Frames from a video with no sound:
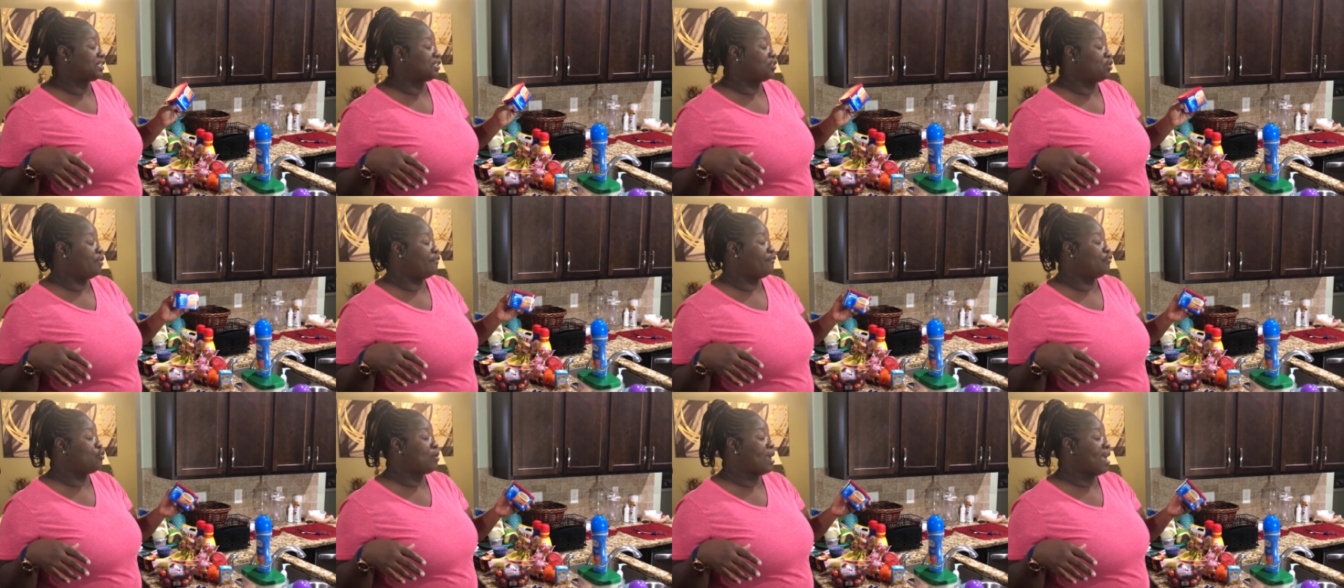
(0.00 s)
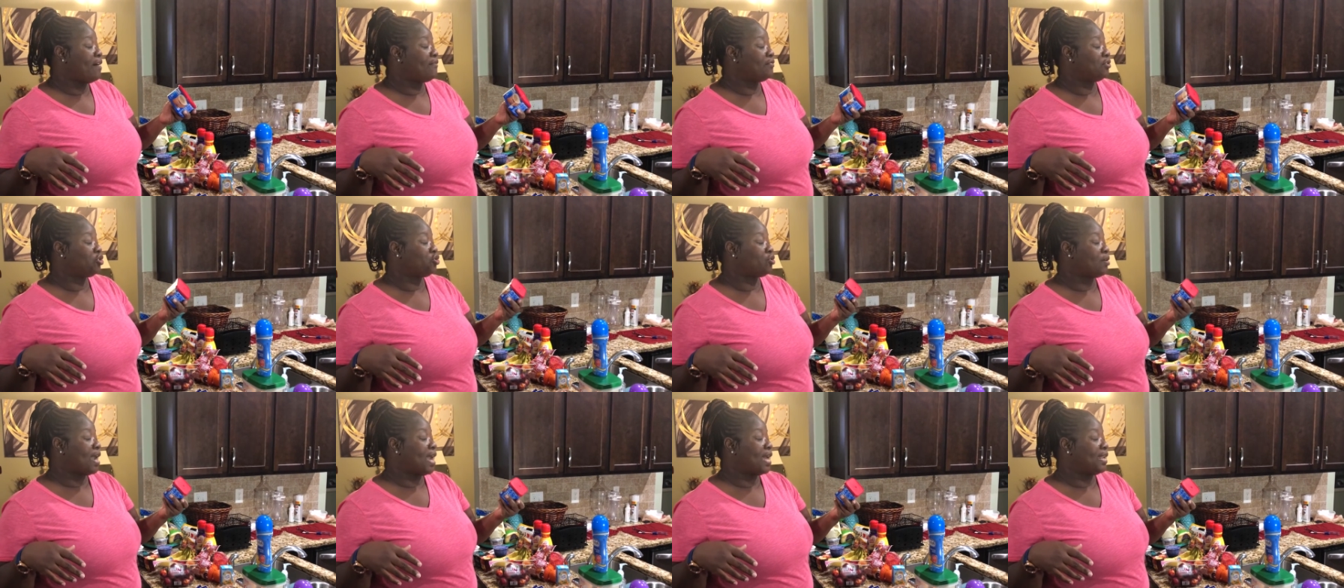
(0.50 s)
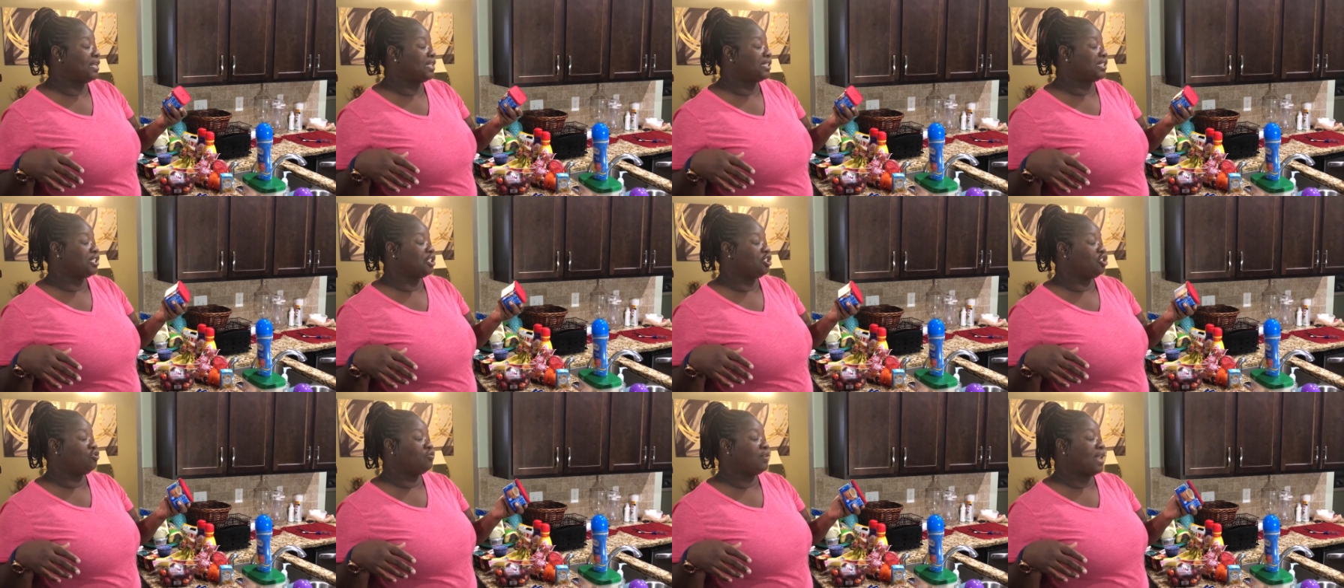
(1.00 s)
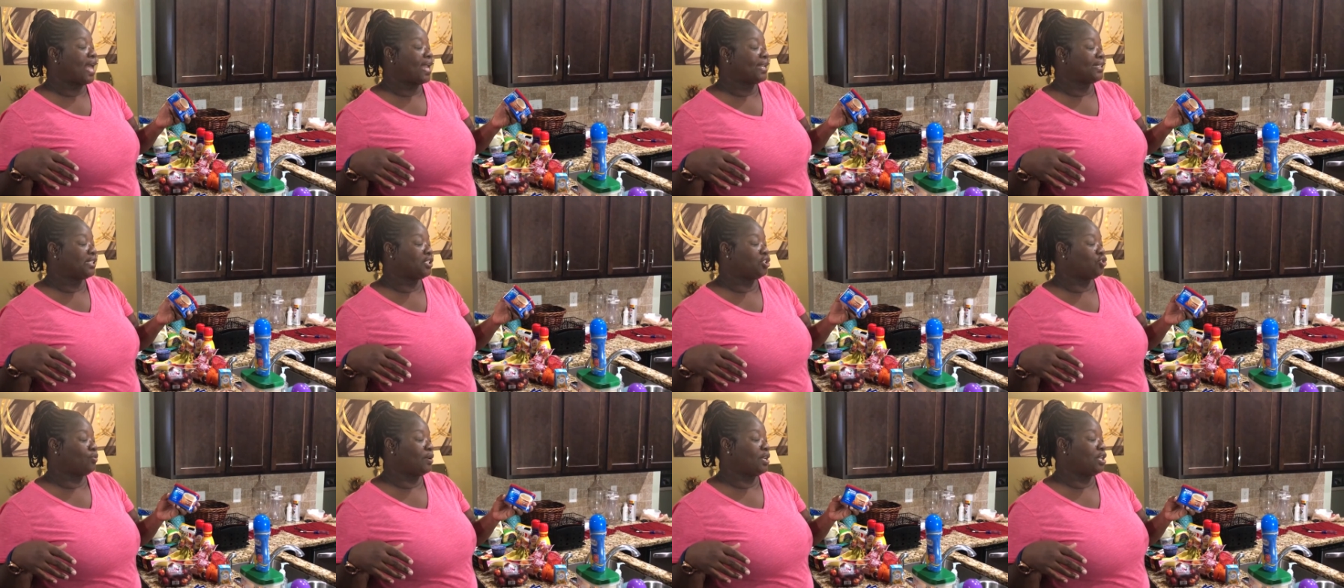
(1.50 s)
So if you haven't tried this and you like
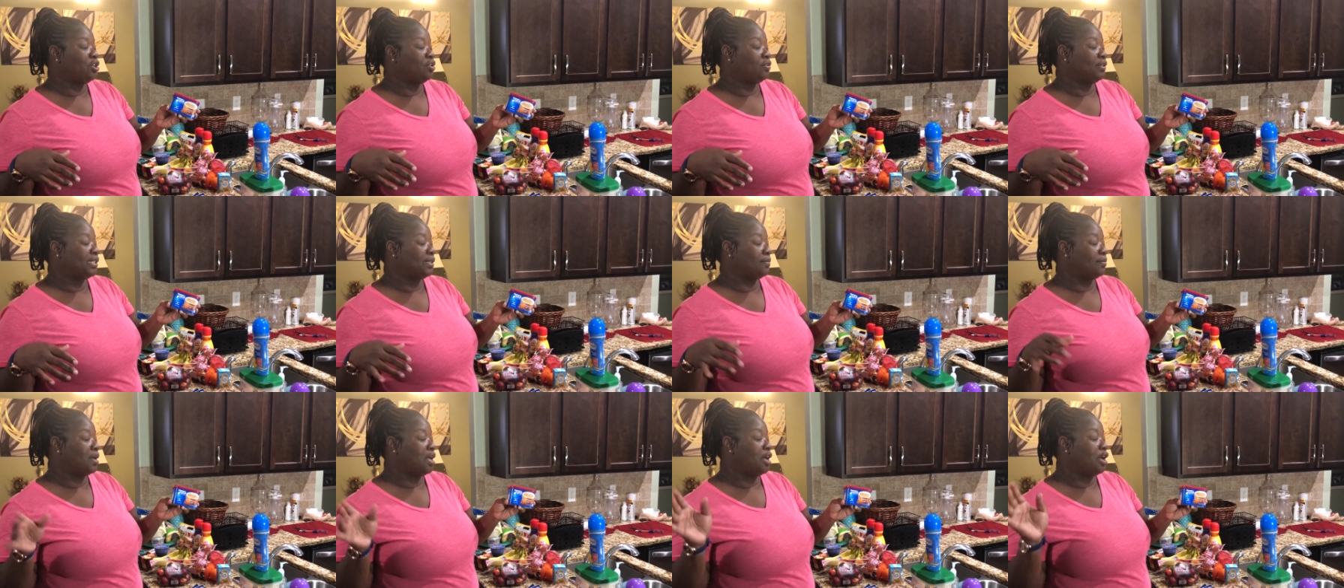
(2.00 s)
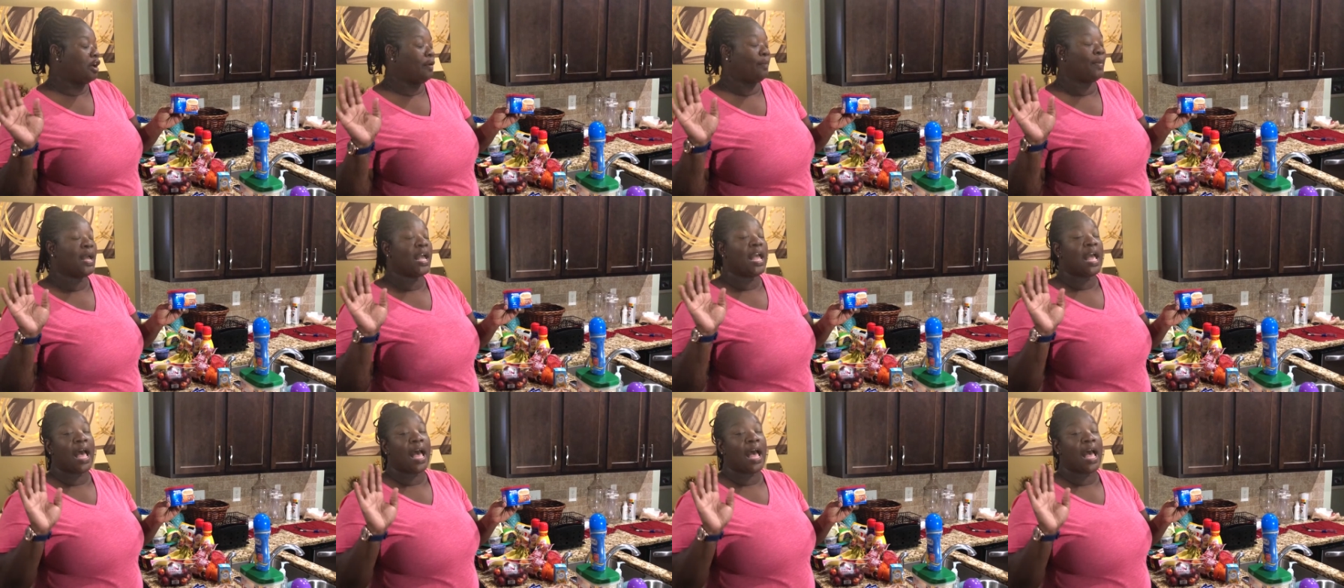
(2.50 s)
to drink you some um,